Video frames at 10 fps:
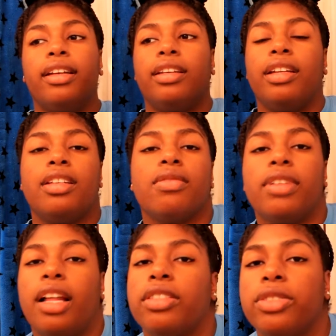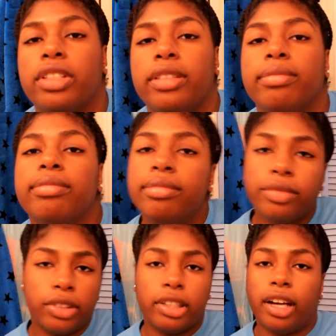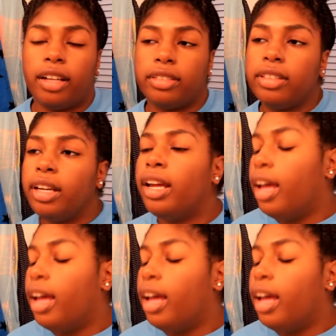You get this from Dollar Tree for $1,